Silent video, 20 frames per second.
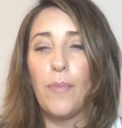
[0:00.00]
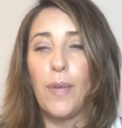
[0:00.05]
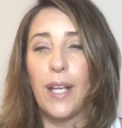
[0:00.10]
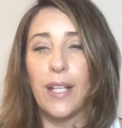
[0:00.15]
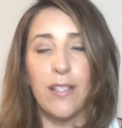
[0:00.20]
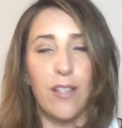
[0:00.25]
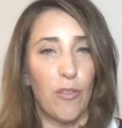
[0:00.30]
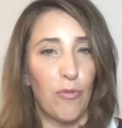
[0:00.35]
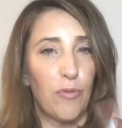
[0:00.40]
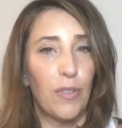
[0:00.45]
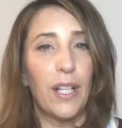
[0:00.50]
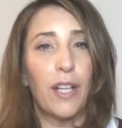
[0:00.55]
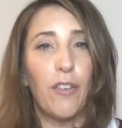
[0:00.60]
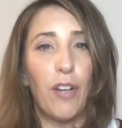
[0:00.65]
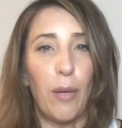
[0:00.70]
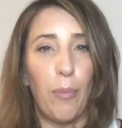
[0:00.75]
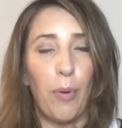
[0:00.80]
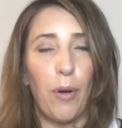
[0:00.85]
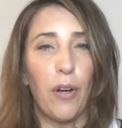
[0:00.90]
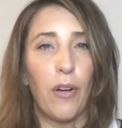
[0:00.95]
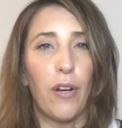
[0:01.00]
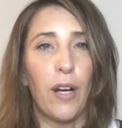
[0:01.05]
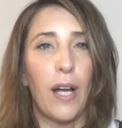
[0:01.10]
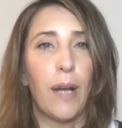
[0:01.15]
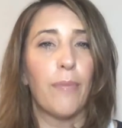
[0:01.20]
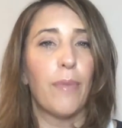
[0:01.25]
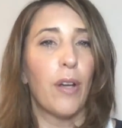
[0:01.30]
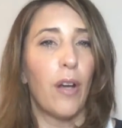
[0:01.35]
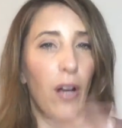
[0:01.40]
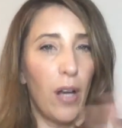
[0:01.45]
It's a really great
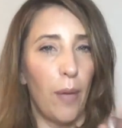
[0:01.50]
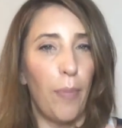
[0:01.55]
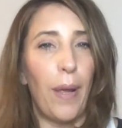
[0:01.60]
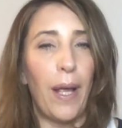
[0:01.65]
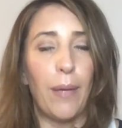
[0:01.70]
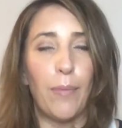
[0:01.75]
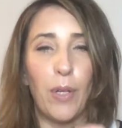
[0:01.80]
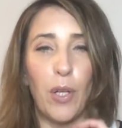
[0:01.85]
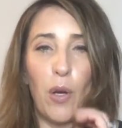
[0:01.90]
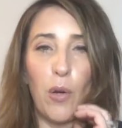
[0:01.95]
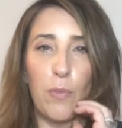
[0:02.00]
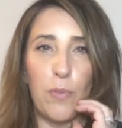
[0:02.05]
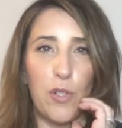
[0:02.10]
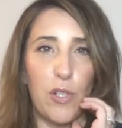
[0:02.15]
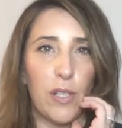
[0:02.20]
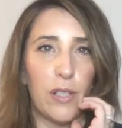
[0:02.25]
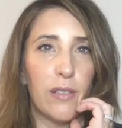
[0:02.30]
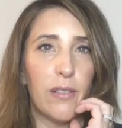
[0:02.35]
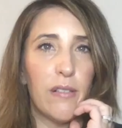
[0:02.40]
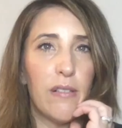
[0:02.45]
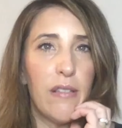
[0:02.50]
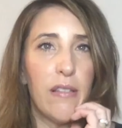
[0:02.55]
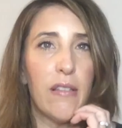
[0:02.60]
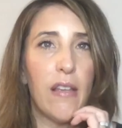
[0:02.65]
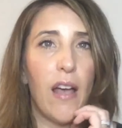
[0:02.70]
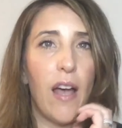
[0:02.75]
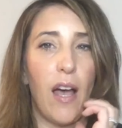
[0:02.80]
program. There are payment options.